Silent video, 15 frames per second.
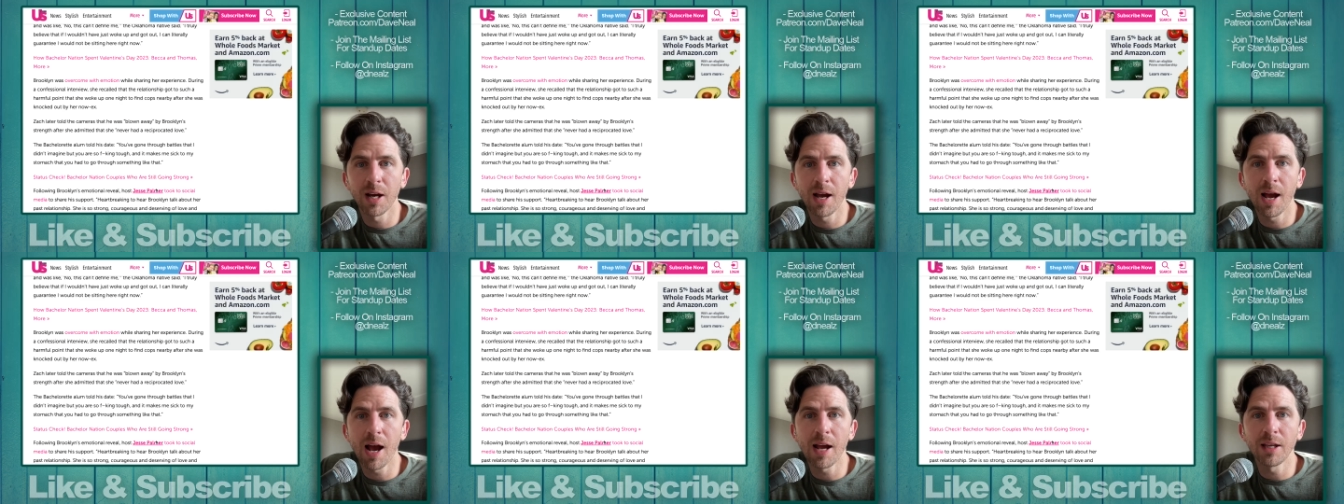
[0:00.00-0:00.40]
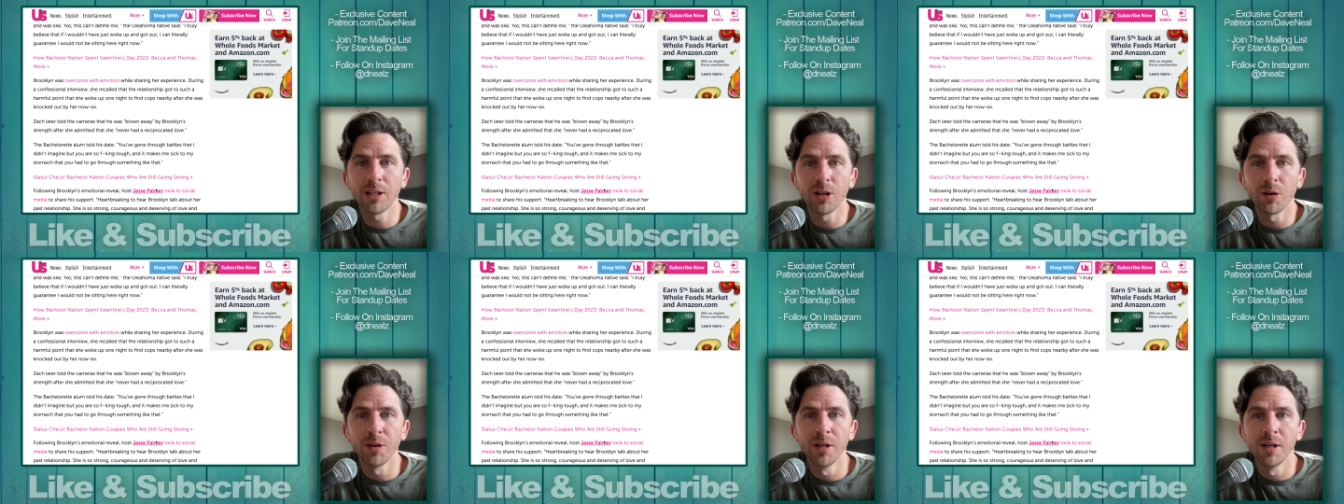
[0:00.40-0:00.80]
I, I you
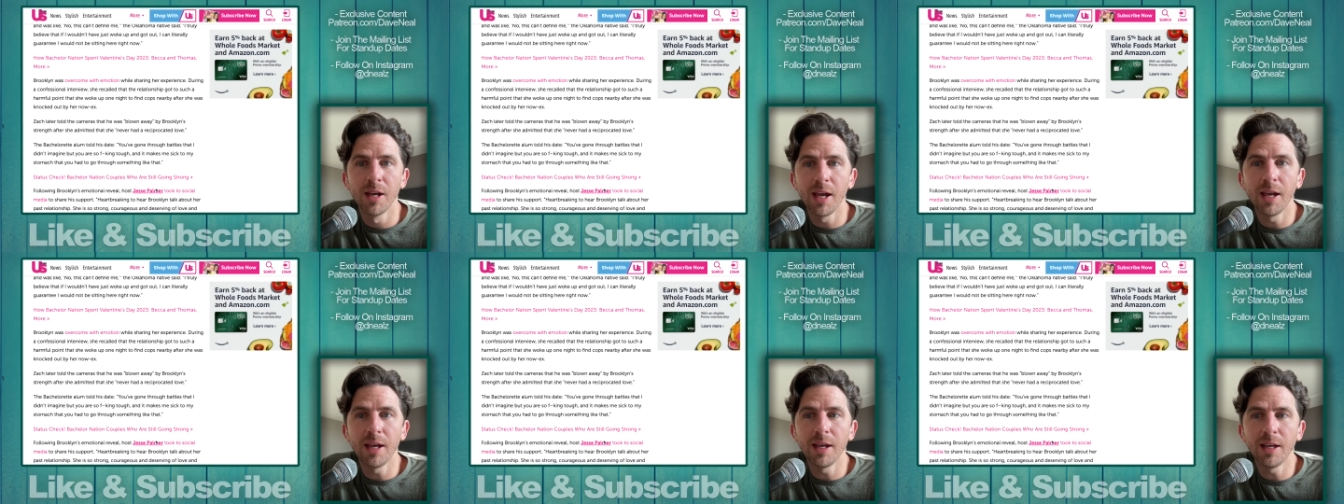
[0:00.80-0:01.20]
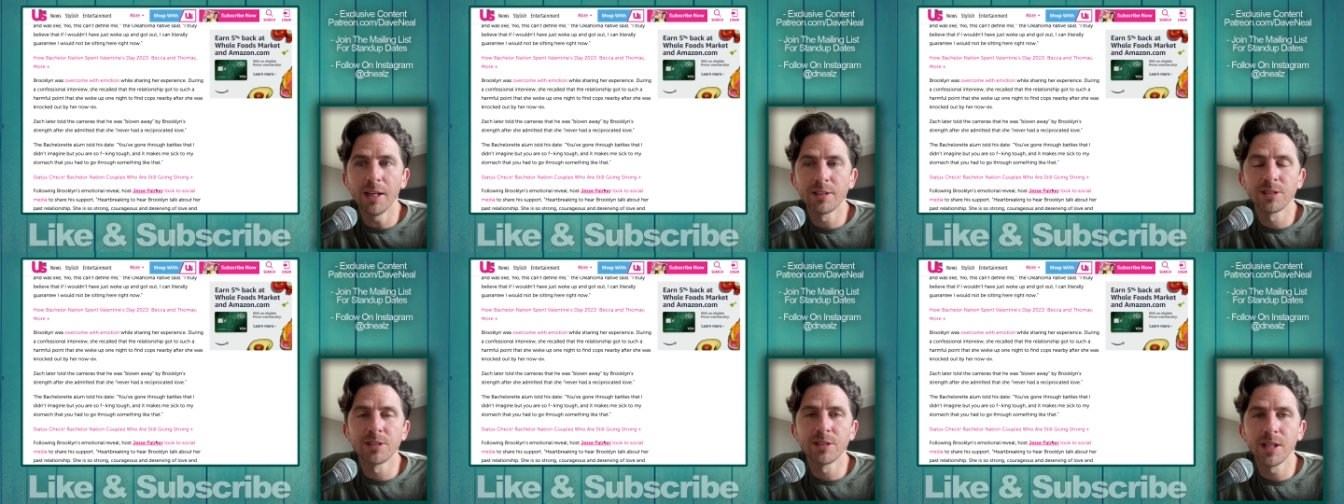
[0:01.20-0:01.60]
know,
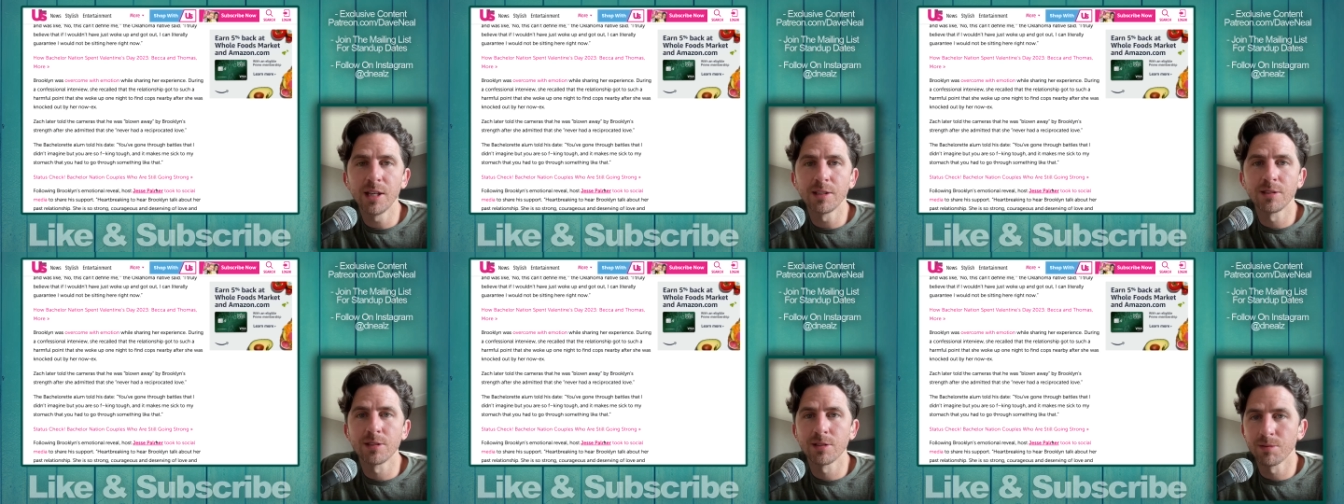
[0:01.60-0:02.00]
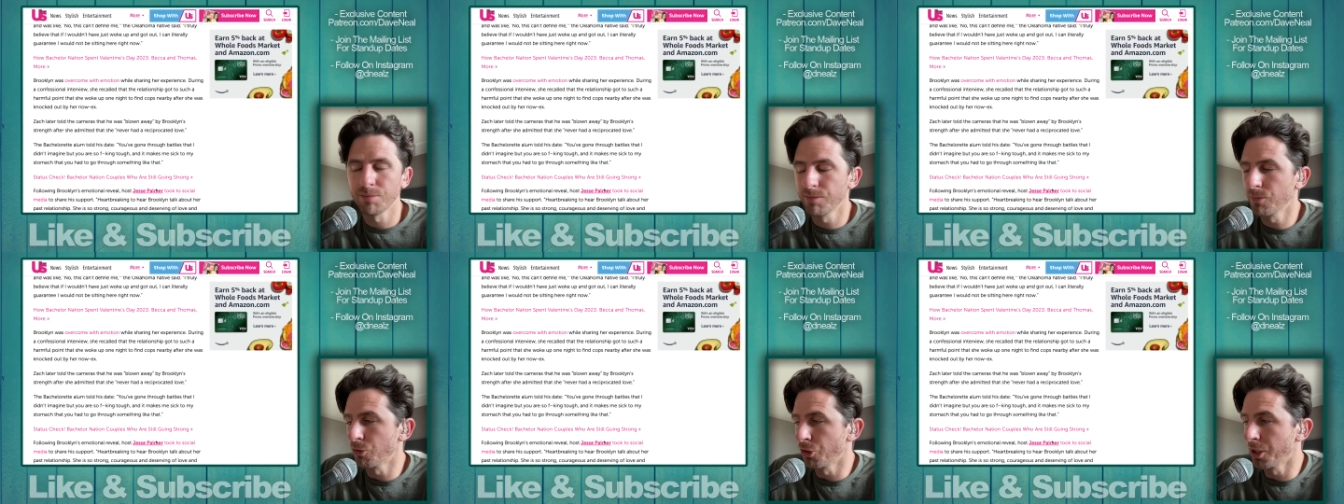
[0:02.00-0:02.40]
it's it's
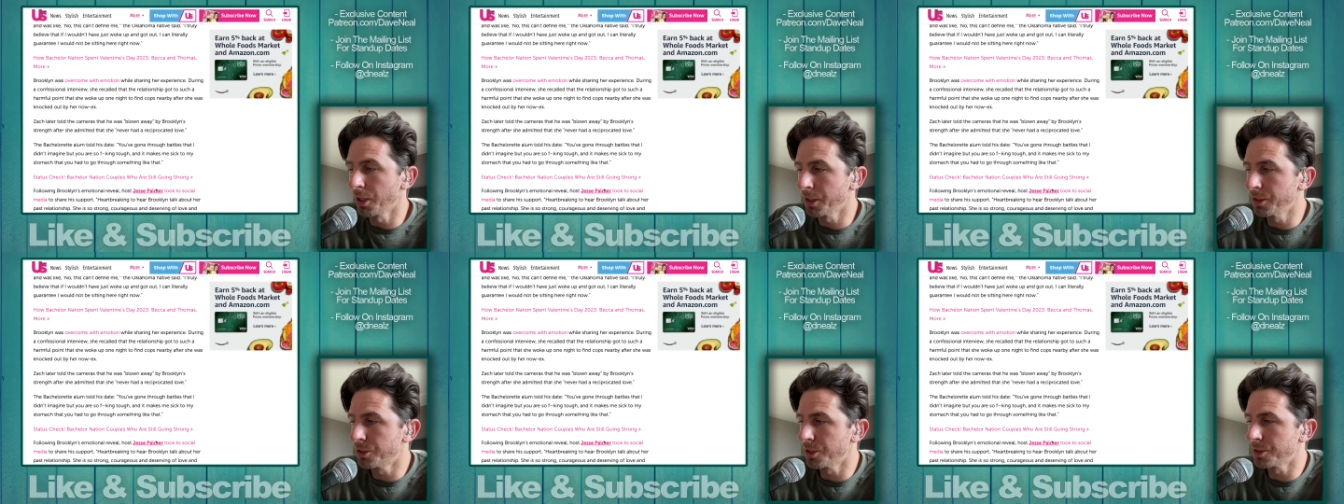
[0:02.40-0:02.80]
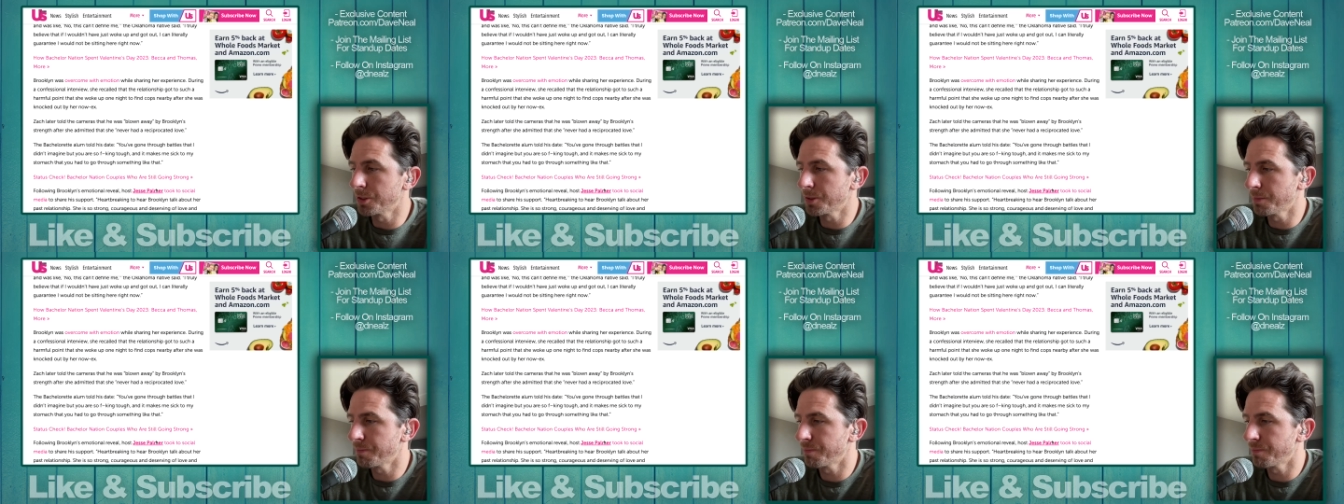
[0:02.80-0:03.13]
really just